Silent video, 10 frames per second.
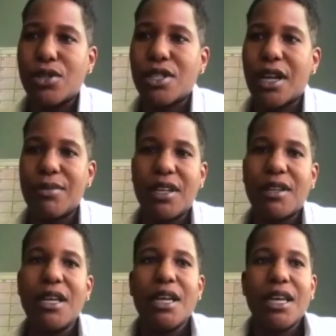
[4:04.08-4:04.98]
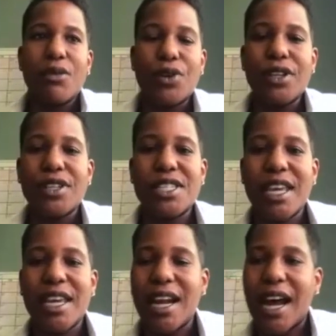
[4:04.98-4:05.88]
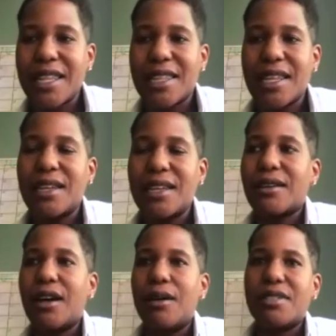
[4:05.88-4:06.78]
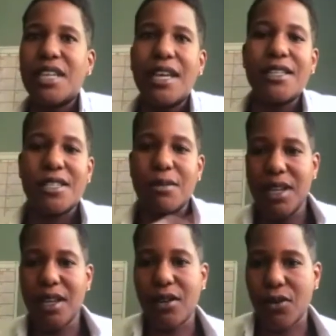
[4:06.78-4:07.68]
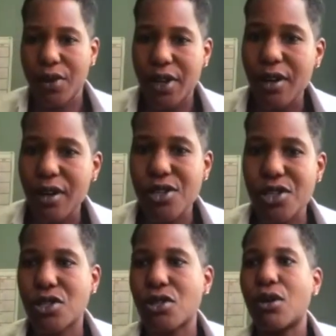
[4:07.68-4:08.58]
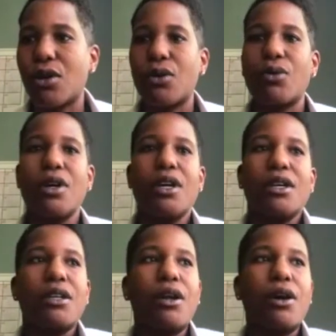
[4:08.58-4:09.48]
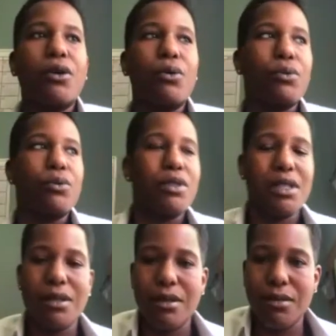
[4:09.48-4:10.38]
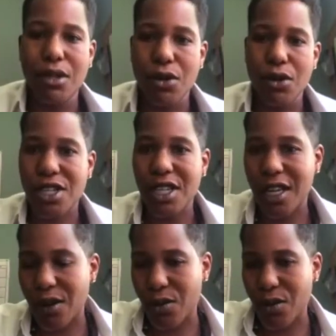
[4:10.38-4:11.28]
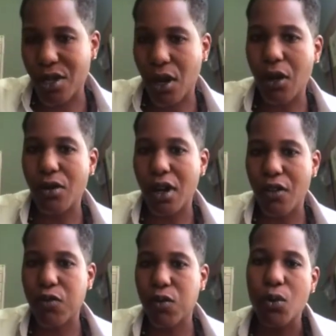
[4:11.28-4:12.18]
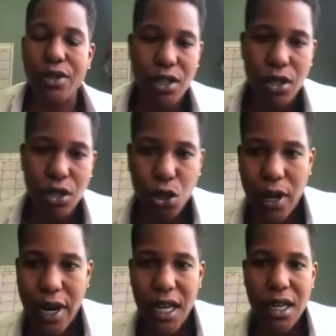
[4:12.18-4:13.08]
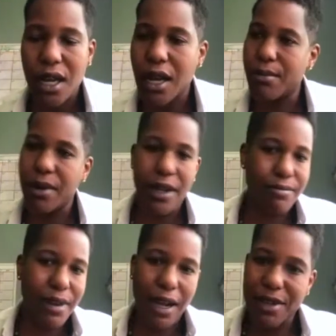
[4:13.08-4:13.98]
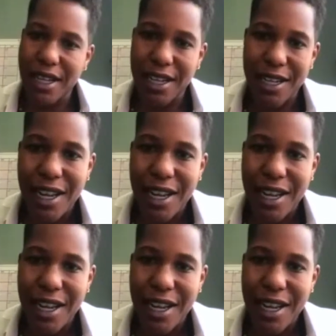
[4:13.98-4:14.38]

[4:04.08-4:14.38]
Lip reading: I mean, real estate, I think, tends to be in arrears. So you're seeing a result of what was the trend, but I mean,